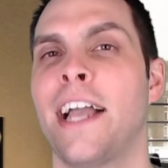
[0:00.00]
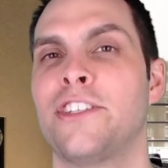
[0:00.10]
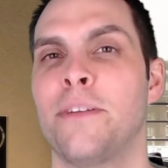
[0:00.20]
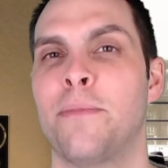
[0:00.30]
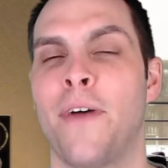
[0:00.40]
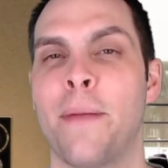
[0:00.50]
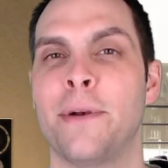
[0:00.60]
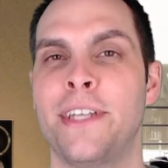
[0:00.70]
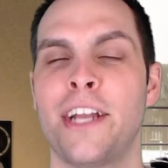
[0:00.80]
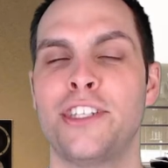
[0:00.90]
actually
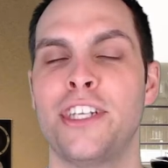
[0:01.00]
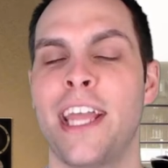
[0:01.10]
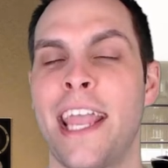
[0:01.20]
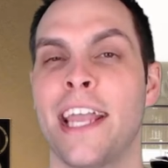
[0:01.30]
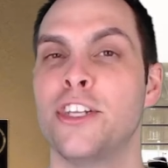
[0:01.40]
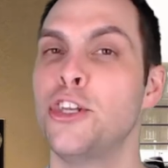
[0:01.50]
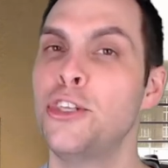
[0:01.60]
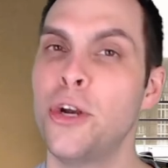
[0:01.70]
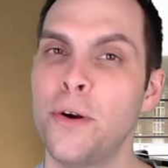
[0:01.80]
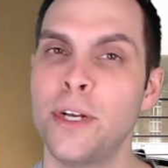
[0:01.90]
provide protection and
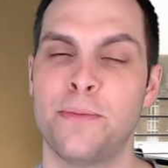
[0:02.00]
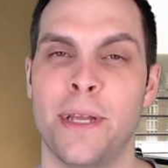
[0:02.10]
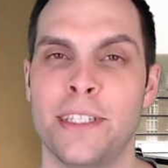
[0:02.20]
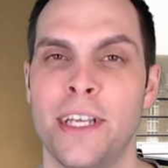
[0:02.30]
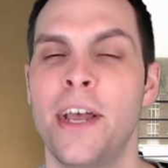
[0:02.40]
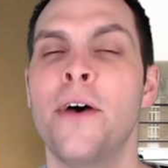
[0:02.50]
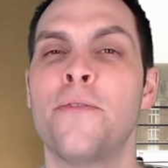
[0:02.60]
nourishment